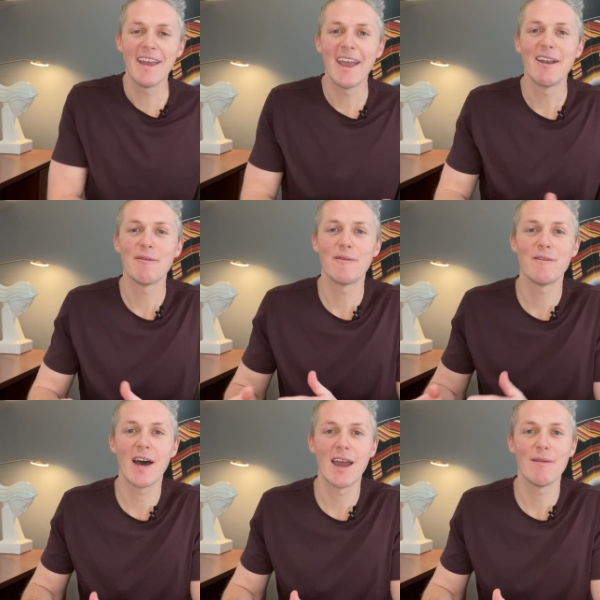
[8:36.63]
and
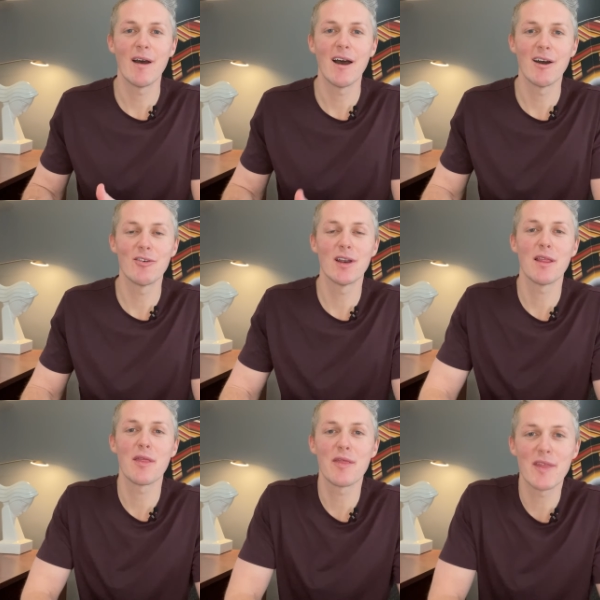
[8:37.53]

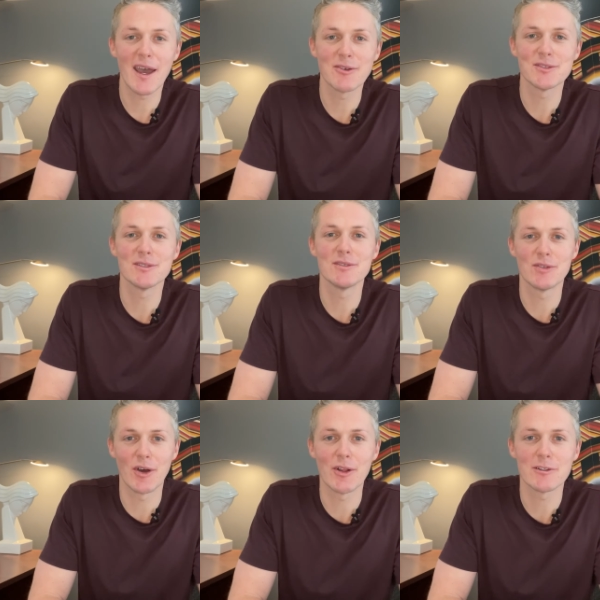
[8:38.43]

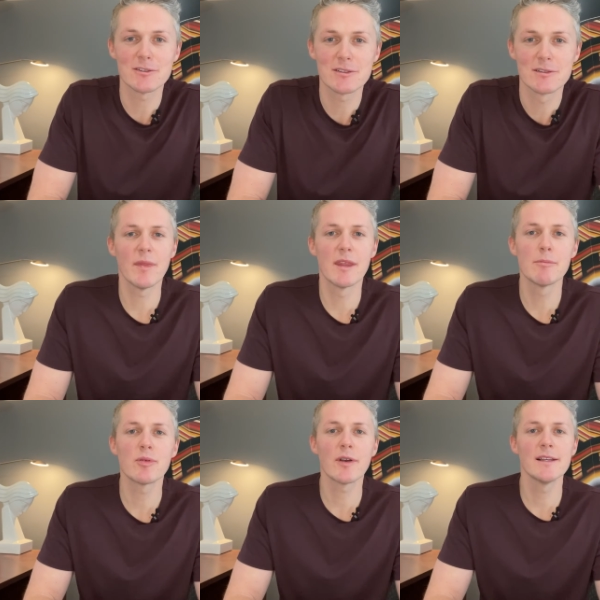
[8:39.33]
$500,000. The
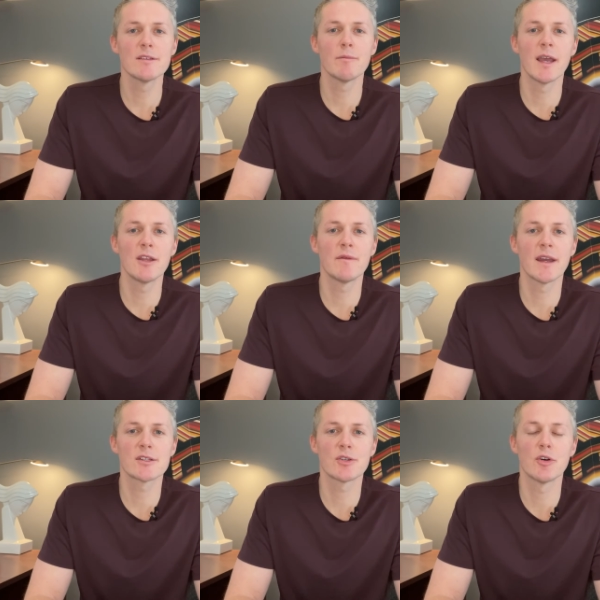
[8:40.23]
price of
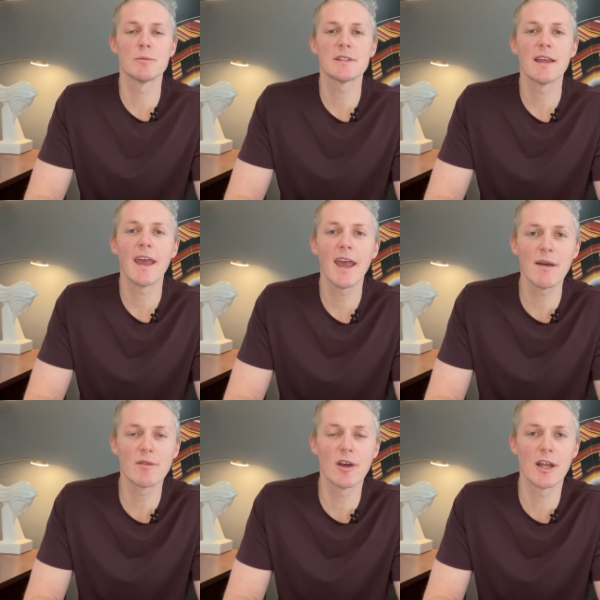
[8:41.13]
manufactured homes
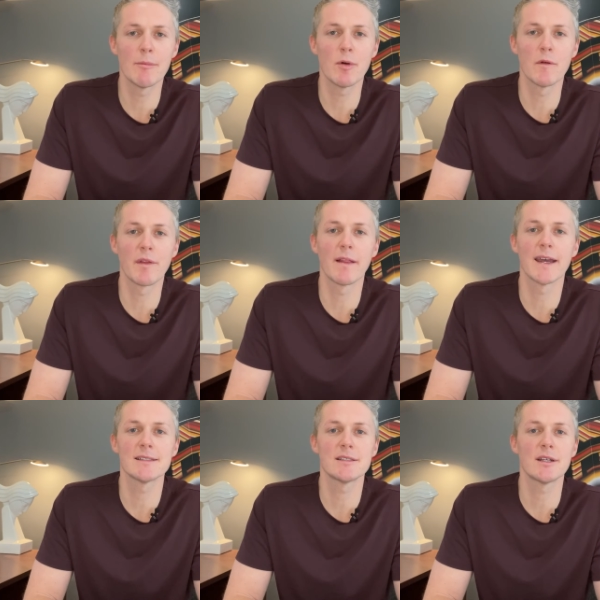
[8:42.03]
have gone up over the
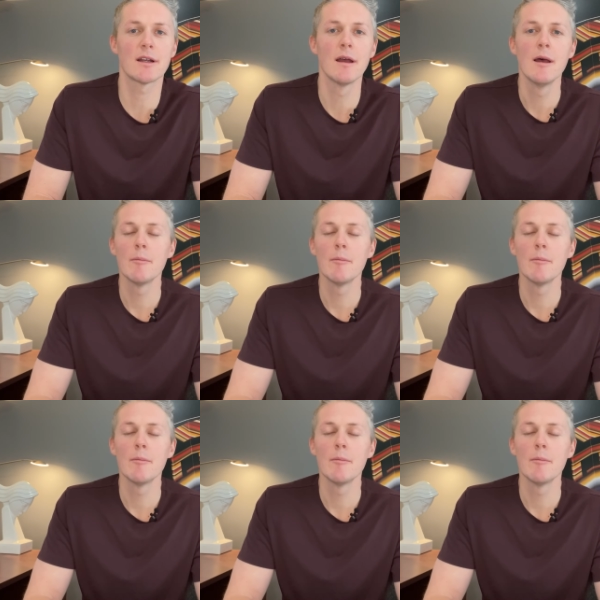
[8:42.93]
last year.